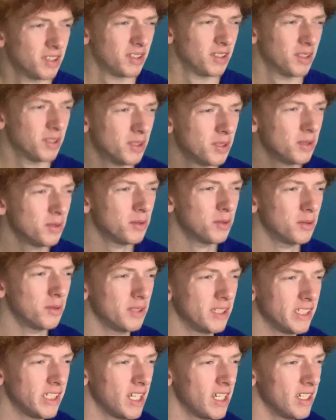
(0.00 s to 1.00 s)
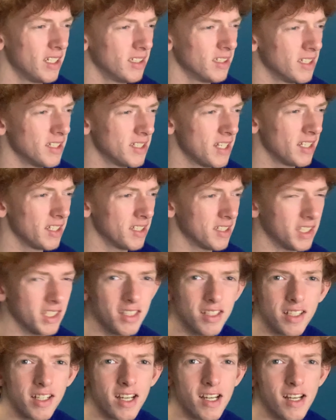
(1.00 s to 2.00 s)
Oh, is that is that the
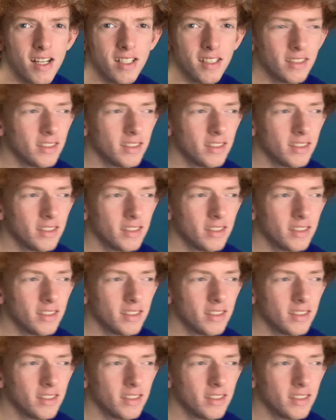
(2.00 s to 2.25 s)
Zilla guy?